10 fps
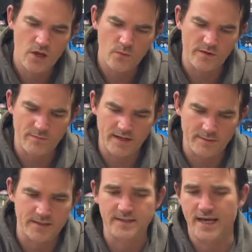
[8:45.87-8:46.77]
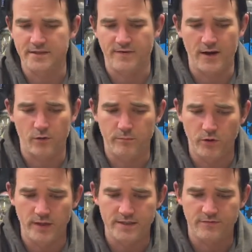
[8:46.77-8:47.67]
We've been able to satisfy all
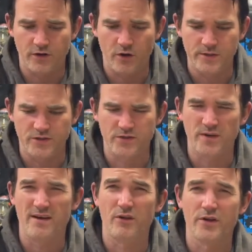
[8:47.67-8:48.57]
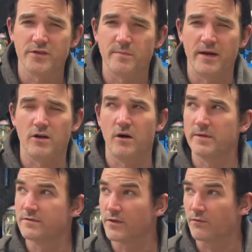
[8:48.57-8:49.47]
pull lists for now. We just don't have a lot of spare
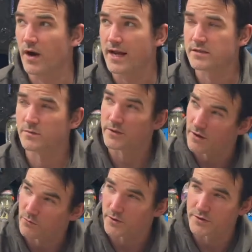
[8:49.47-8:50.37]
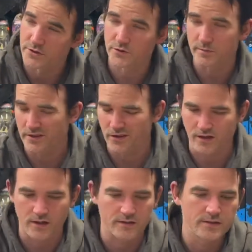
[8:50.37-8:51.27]
copies for the racks. We do have one or two, but not a
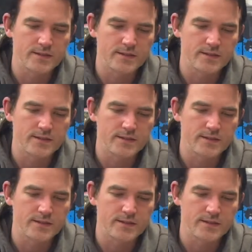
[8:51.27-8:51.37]
lot.